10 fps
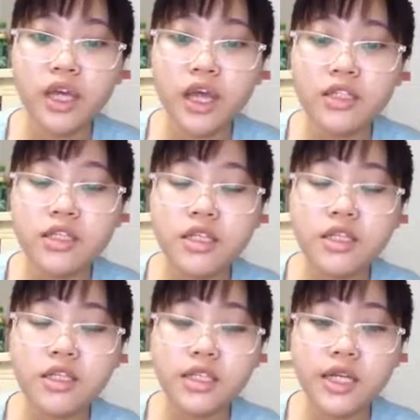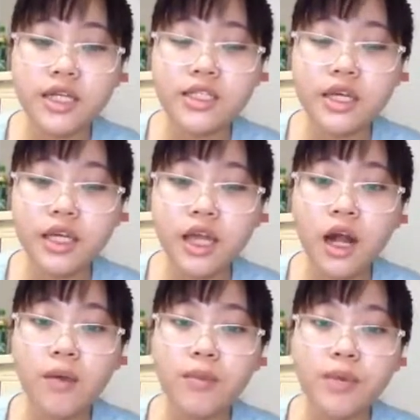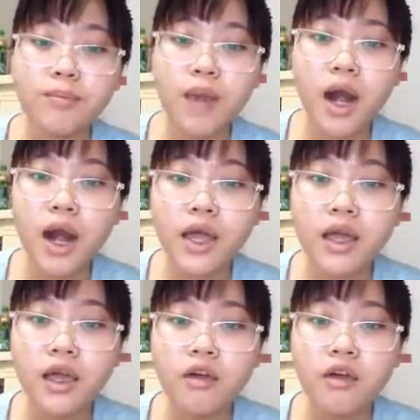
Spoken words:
and she suggested coming by